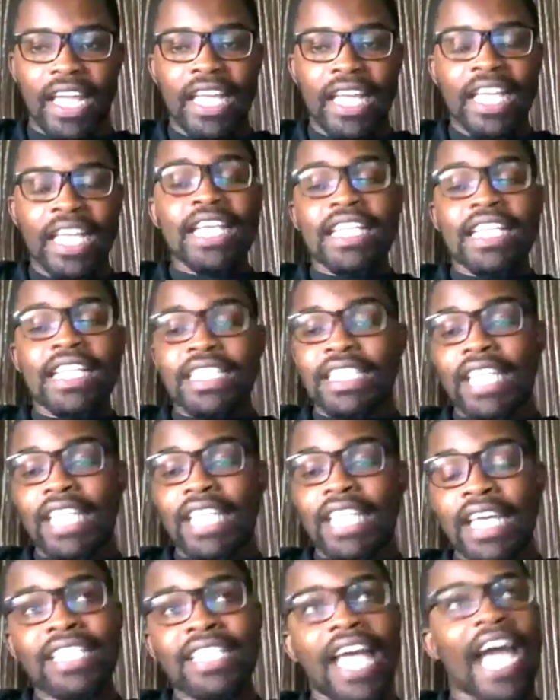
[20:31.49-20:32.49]
Since
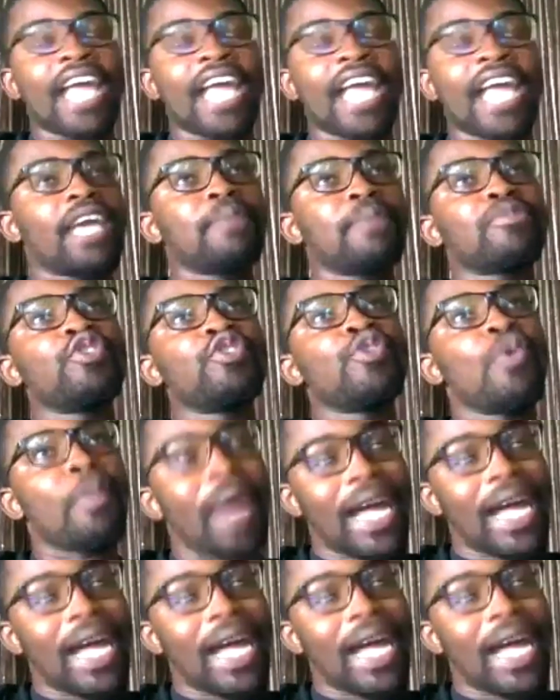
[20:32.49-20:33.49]
I came to
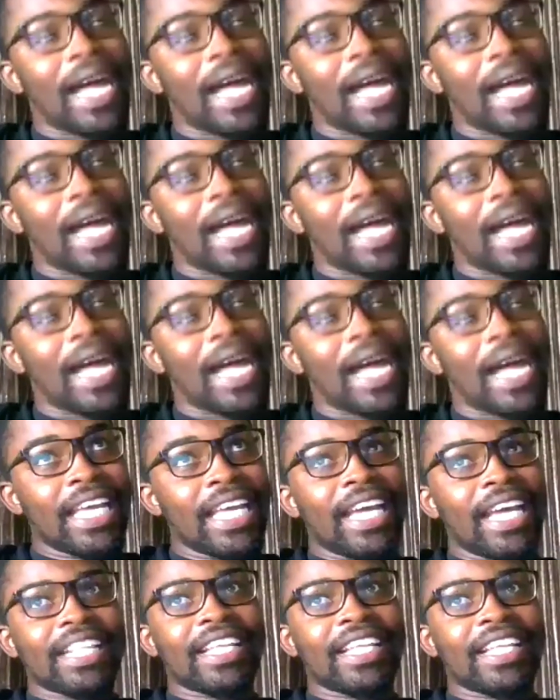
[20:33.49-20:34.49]
UMaT, I
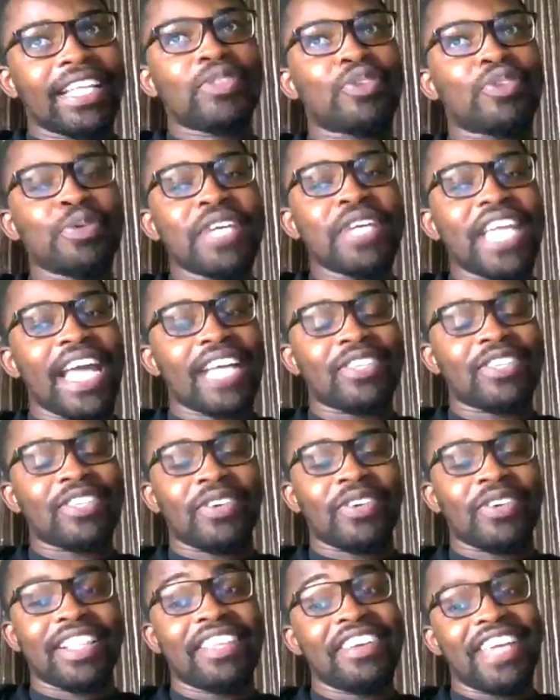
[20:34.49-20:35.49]
think 2 years or
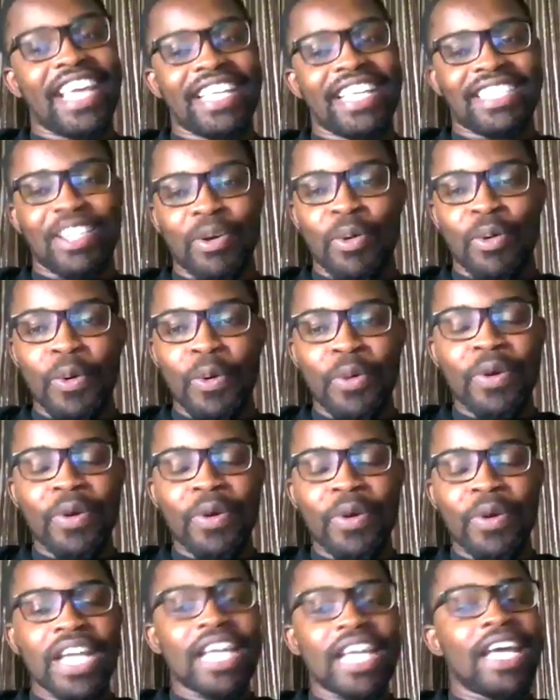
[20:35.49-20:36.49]
3 years ago,
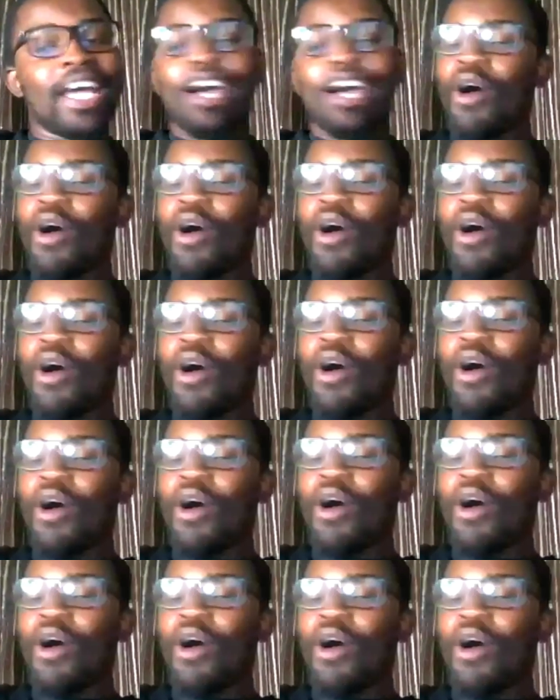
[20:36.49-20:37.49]
always
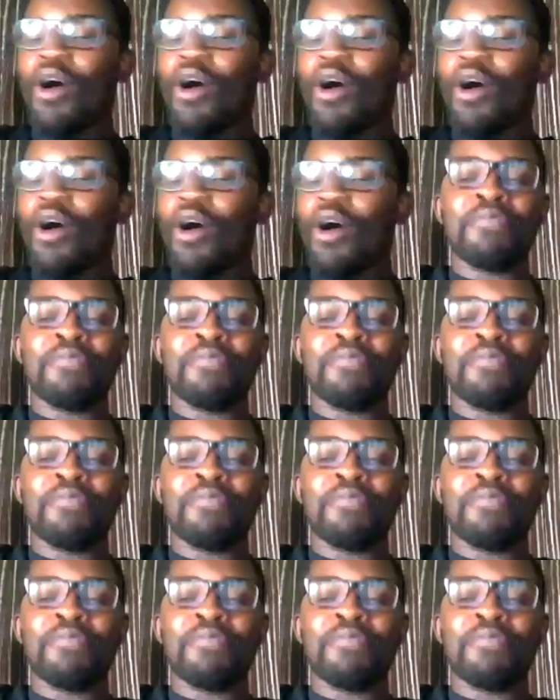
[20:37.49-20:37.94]
from